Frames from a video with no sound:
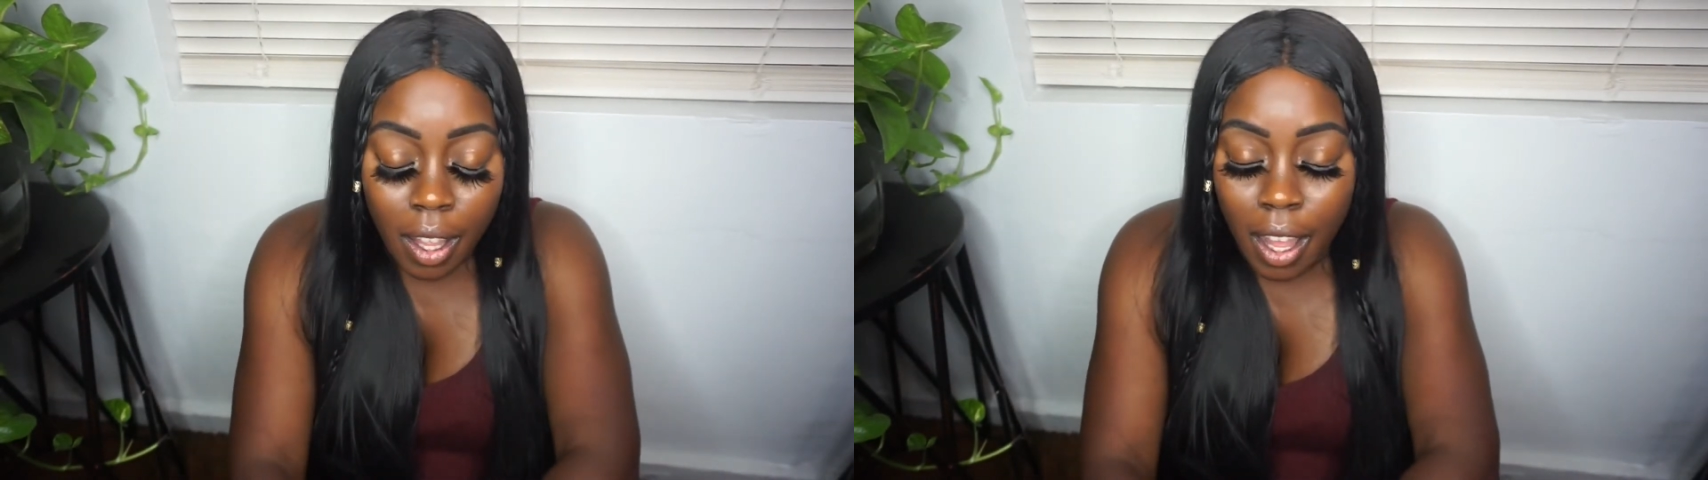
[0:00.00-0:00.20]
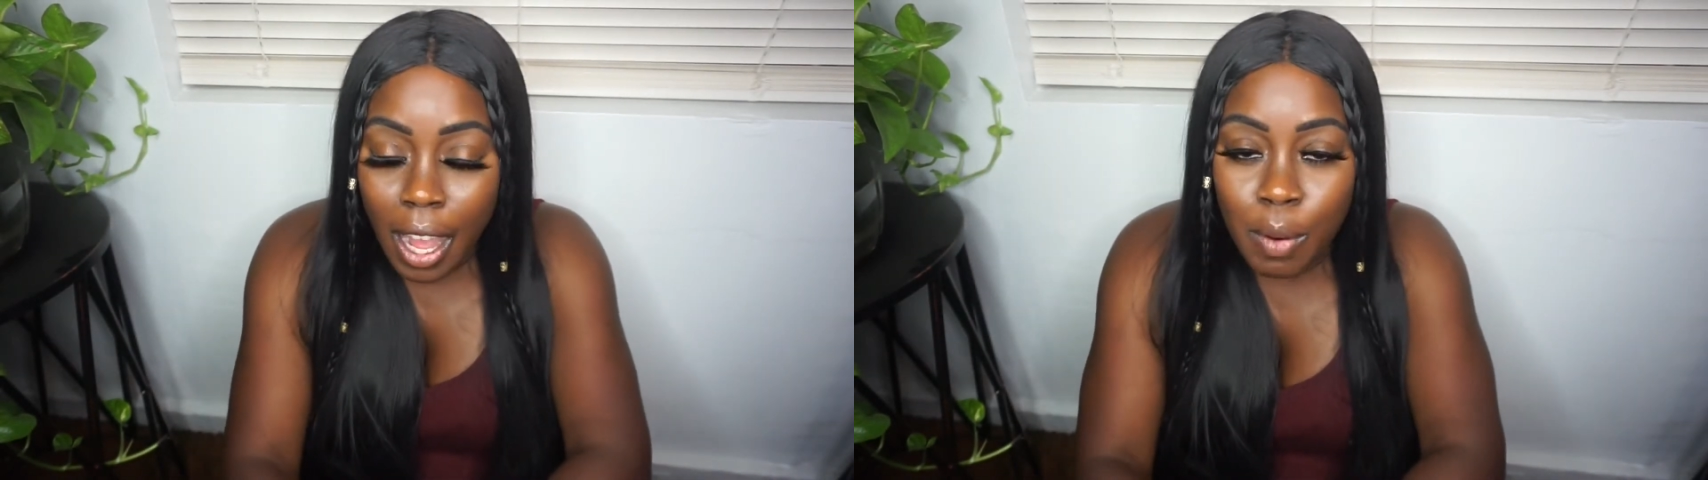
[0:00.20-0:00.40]

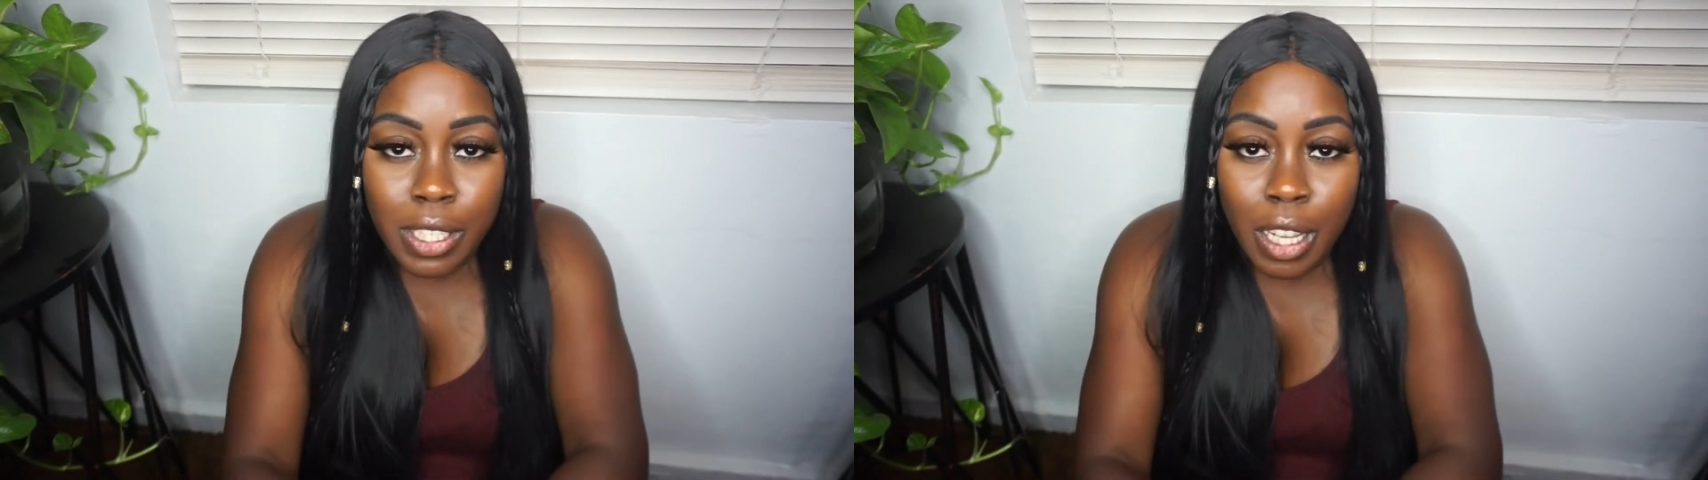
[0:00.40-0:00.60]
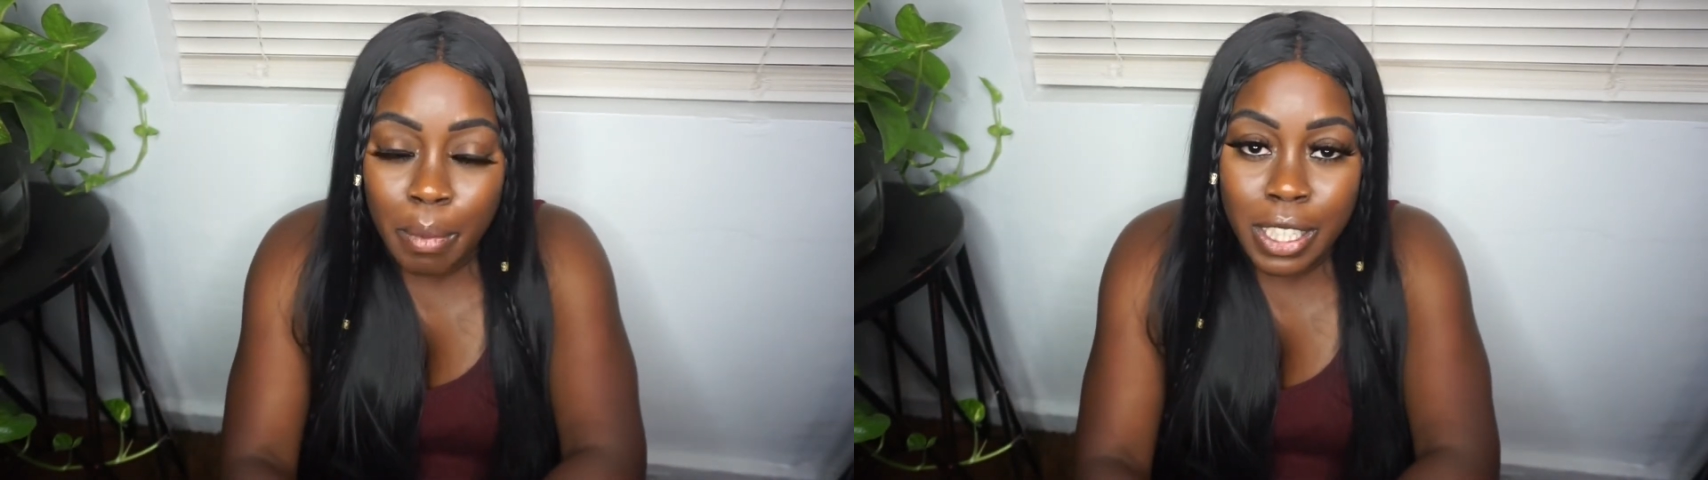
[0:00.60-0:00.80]
I would
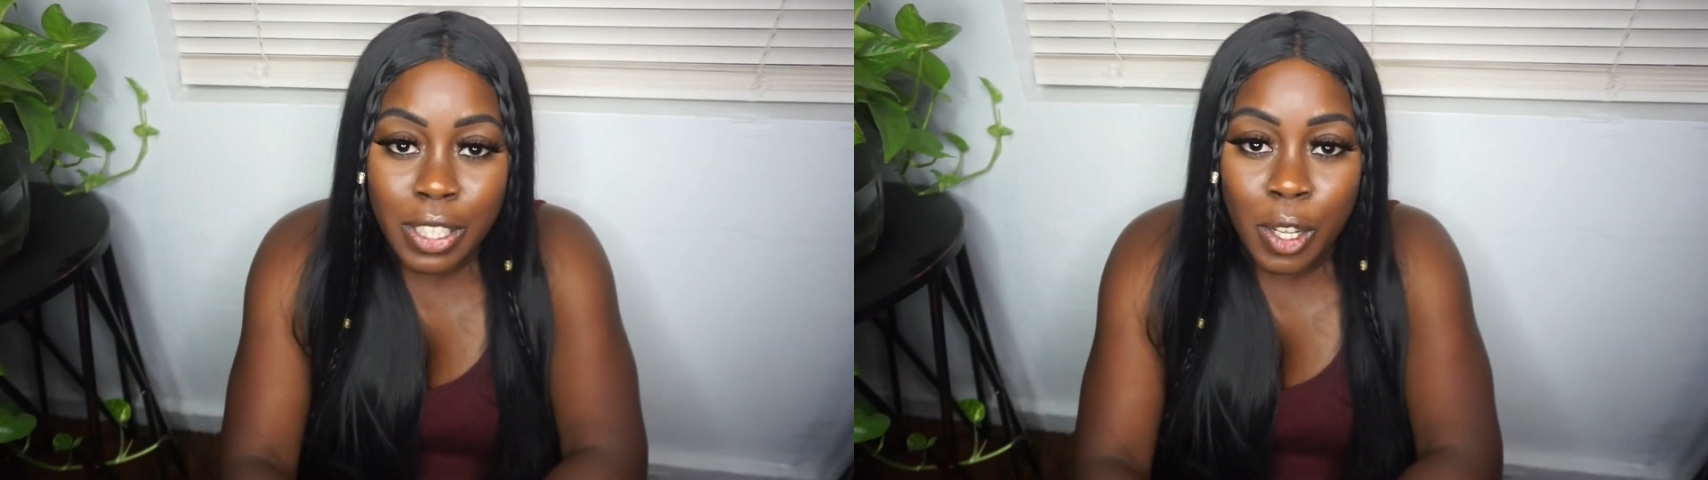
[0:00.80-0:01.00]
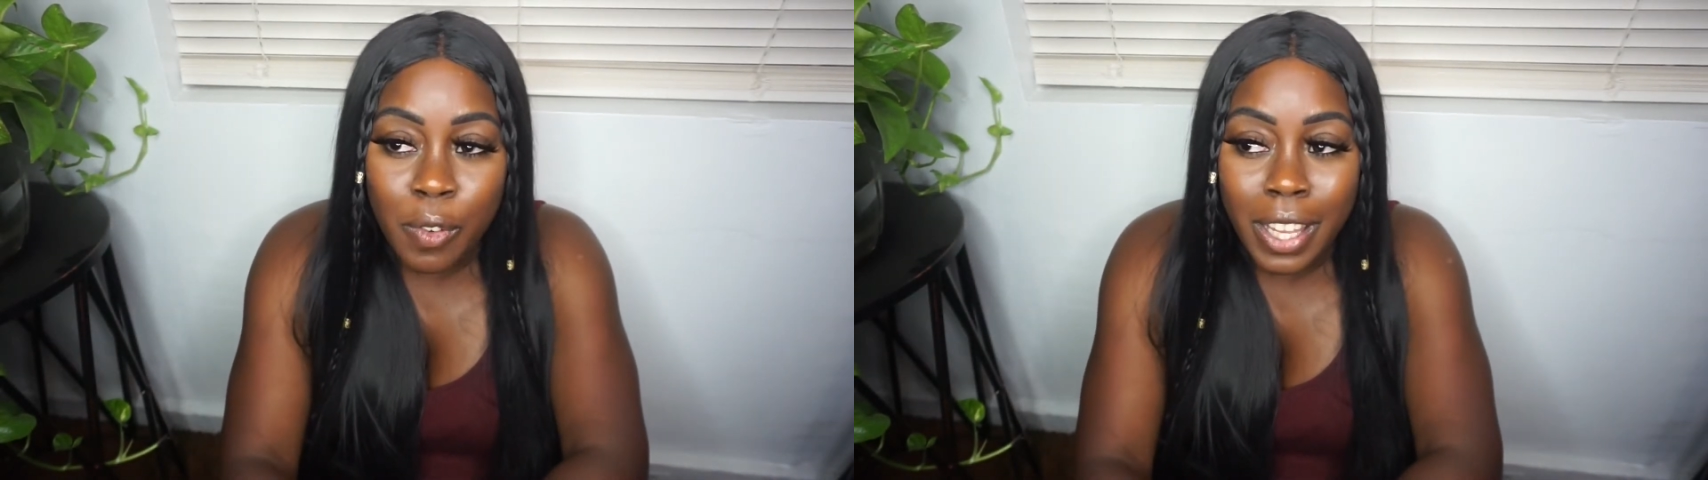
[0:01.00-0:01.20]
tell
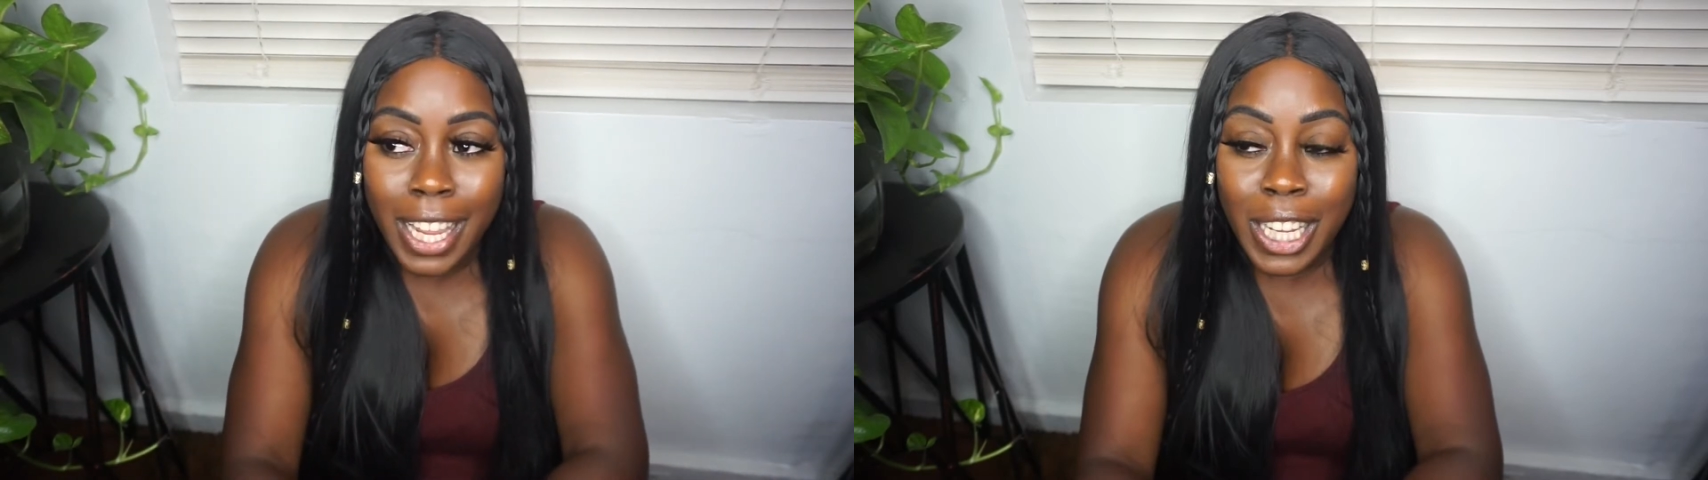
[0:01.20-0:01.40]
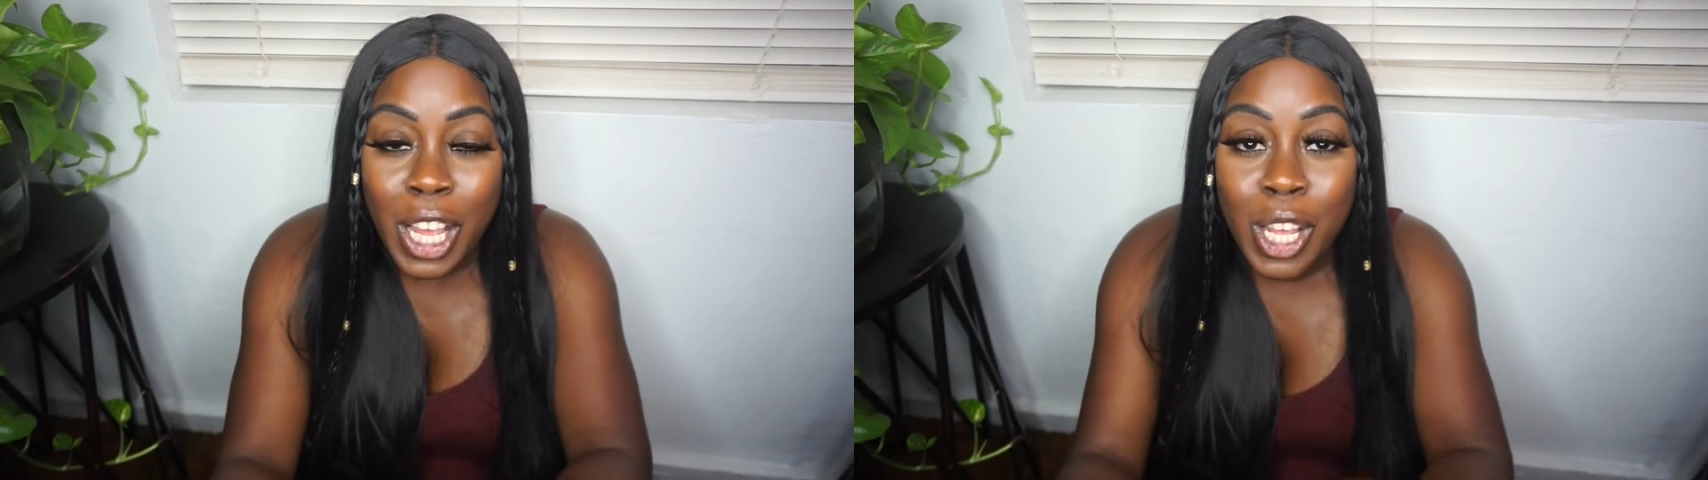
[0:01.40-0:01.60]
myself, like,